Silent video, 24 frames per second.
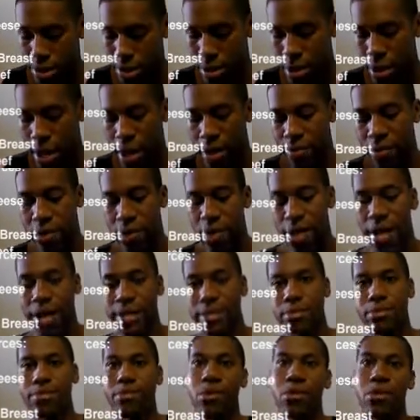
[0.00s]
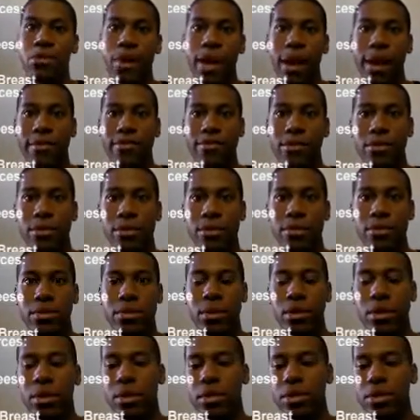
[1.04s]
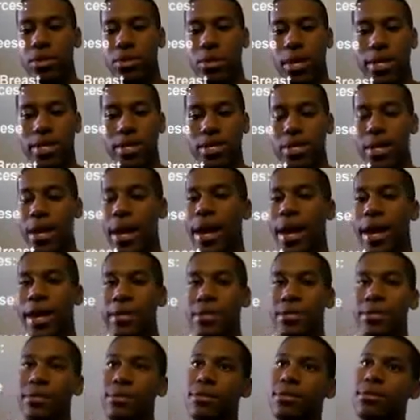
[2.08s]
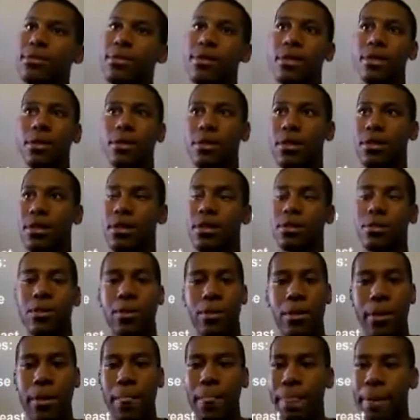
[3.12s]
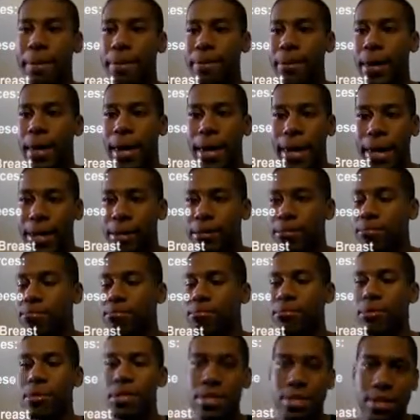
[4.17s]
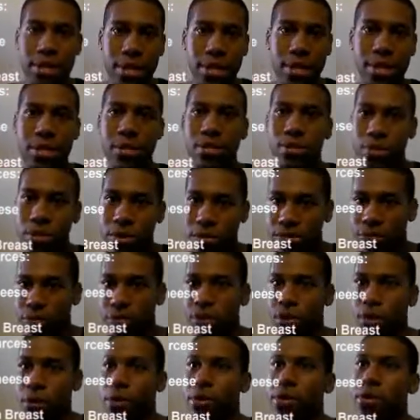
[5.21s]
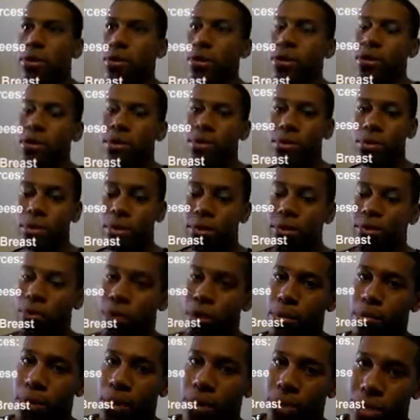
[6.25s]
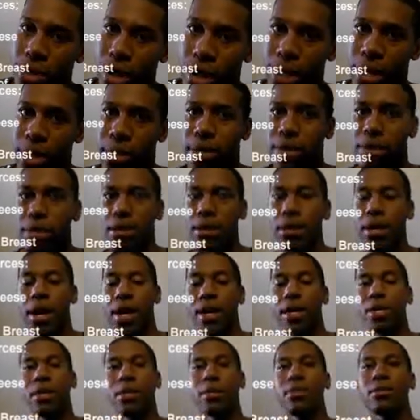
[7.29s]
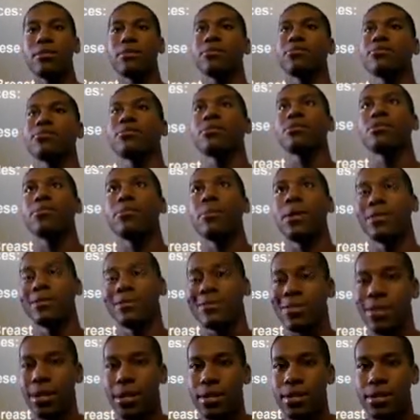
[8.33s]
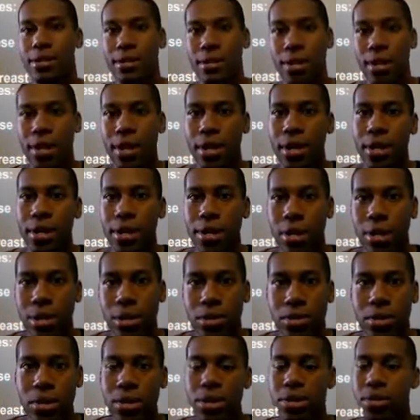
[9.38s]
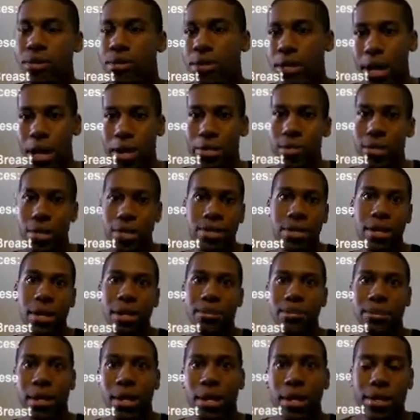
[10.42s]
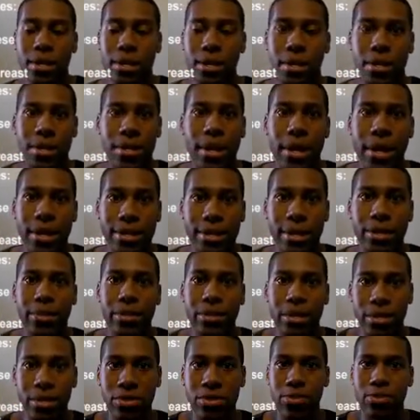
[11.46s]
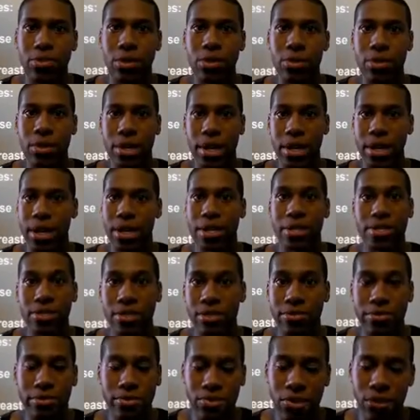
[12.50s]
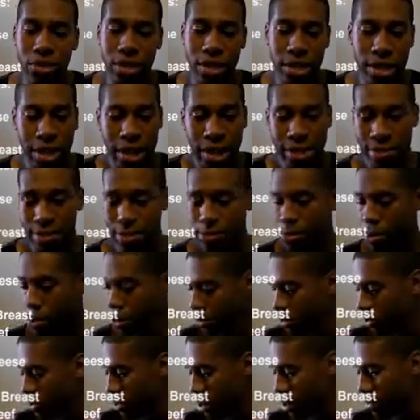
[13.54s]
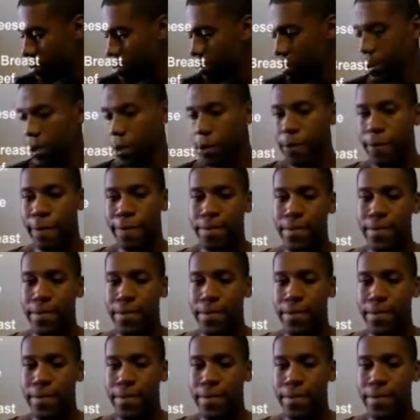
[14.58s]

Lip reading: have a glass of milk afterwards. So that just adds, you know, 8, 16, 24, you know, with the more meals I eat, which is about 6, you know, just times that times 8, and that's how much extra protein I get just from drinking a glass of milk for every meal.